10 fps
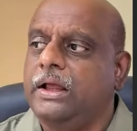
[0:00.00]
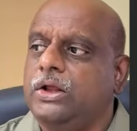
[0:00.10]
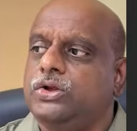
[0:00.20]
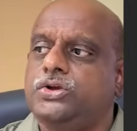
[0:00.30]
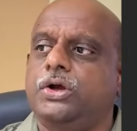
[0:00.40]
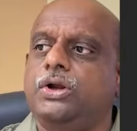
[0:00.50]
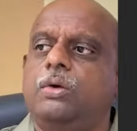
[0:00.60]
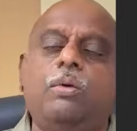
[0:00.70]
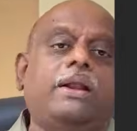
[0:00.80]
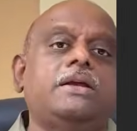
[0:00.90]
So now
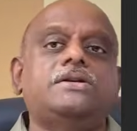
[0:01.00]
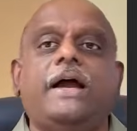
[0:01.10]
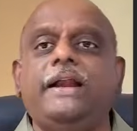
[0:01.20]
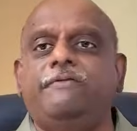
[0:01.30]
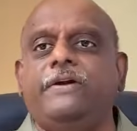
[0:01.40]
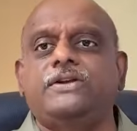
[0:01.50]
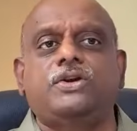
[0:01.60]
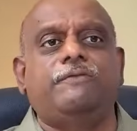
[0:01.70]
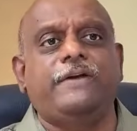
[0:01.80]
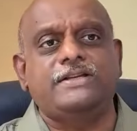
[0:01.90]
what are the side effects
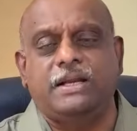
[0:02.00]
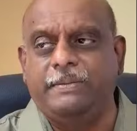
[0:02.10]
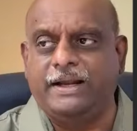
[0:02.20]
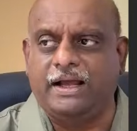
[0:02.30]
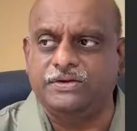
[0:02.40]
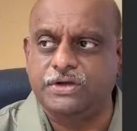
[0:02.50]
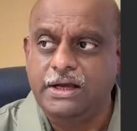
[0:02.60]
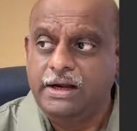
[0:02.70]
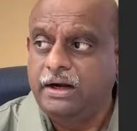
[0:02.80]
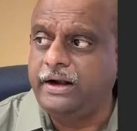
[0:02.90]
of ACE inhibitors?
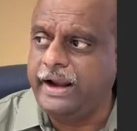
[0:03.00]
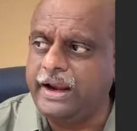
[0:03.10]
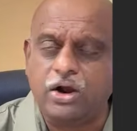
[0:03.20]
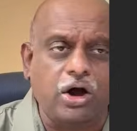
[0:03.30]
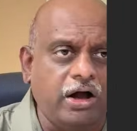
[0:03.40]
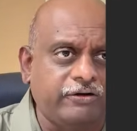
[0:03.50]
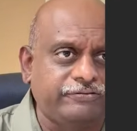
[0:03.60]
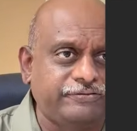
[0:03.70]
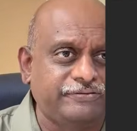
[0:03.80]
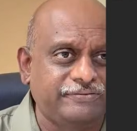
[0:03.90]
Dry
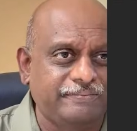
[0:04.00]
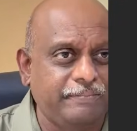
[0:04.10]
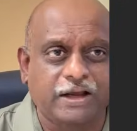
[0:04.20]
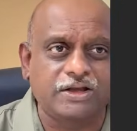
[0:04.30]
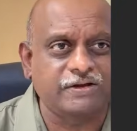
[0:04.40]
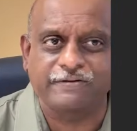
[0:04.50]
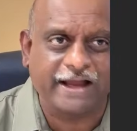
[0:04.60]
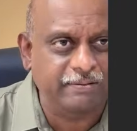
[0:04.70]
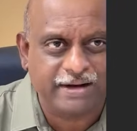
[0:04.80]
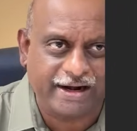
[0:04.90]
cough because of
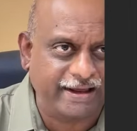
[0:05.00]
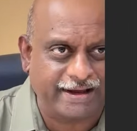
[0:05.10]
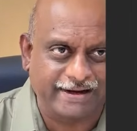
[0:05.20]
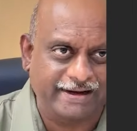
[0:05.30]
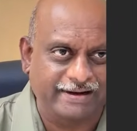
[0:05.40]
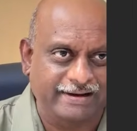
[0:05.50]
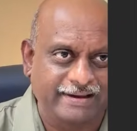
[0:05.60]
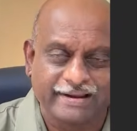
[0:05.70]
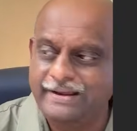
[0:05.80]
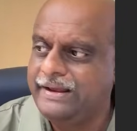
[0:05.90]
high bradykinin.
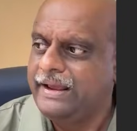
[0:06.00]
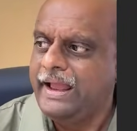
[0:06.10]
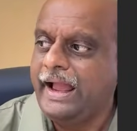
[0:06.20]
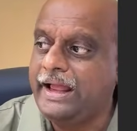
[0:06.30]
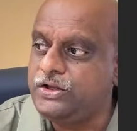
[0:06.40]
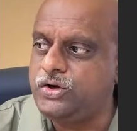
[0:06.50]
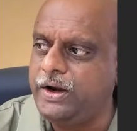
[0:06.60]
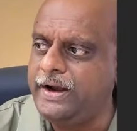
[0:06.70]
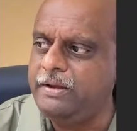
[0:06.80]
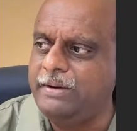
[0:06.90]

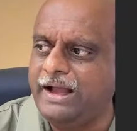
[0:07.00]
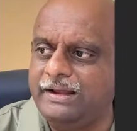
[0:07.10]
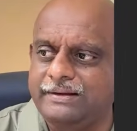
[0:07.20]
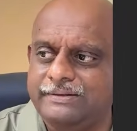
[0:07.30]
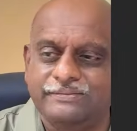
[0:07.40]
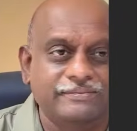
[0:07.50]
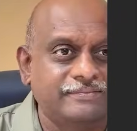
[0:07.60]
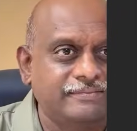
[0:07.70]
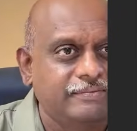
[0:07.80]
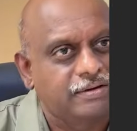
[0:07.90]
Angioedema,
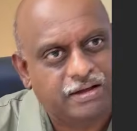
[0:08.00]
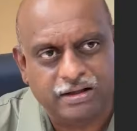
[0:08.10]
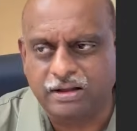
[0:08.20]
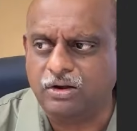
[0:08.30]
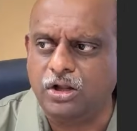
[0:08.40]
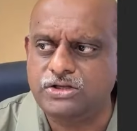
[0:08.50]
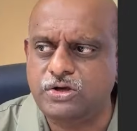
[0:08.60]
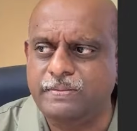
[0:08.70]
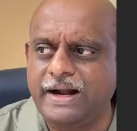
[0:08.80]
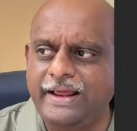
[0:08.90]
also
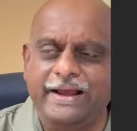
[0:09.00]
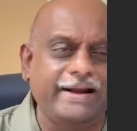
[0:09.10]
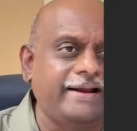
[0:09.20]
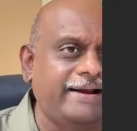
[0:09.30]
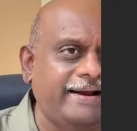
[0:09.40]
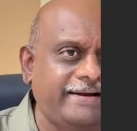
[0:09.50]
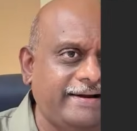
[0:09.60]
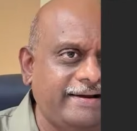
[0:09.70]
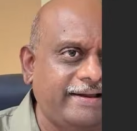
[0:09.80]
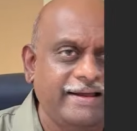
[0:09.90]
bradykinin
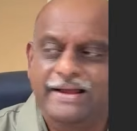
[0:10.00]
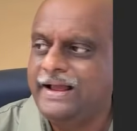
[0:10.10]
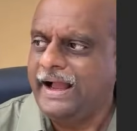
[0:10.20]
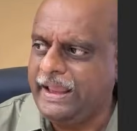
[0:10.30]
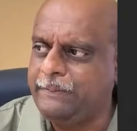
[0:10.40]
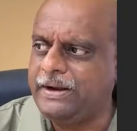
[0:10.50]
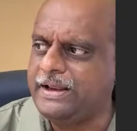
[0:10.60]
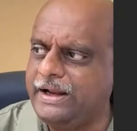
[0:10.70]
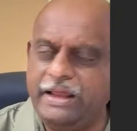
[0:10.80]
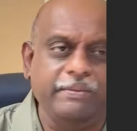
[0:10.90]
related.
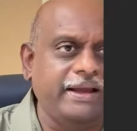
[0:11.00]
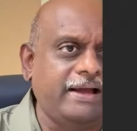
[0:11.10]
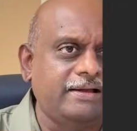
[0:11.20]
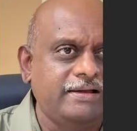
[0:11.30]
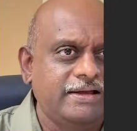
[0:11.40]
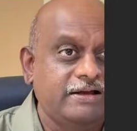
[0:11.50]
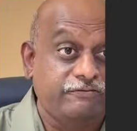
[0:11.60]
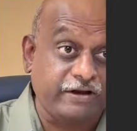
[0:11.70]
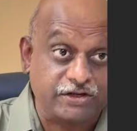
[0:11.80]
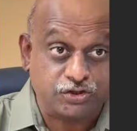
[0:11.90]
Hyperkalemia,
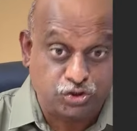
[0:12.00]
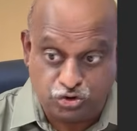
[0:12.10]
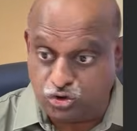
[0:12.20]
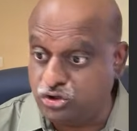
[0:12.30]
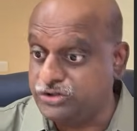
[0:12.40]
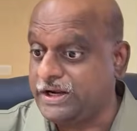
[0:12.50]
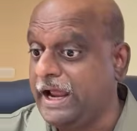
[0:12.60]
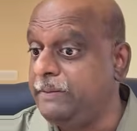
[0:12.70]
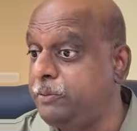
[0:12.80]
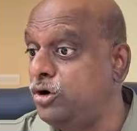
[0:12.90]
first dose
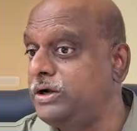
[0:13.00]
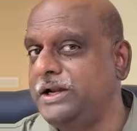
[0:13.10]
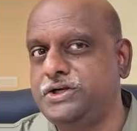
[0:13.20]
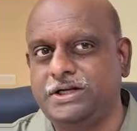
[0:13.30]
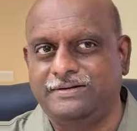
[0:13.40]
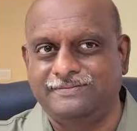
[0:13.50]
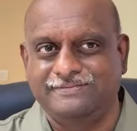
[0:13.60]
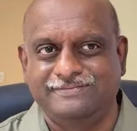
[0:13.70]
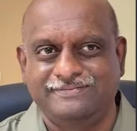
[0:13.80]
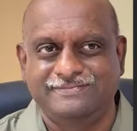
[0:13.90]
hypotension,
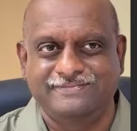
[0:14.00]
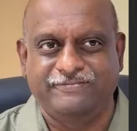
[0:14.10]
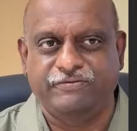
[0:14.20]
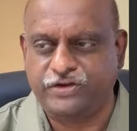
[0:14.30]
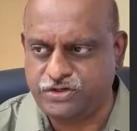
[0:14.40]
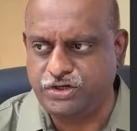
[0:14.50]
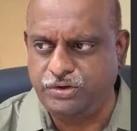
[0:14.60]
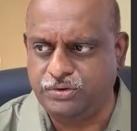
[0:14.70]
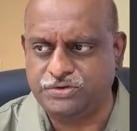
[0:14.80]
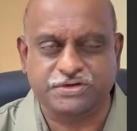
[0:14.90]
first
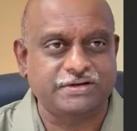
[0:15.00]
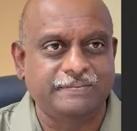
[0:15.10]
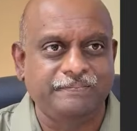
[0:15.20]
dose.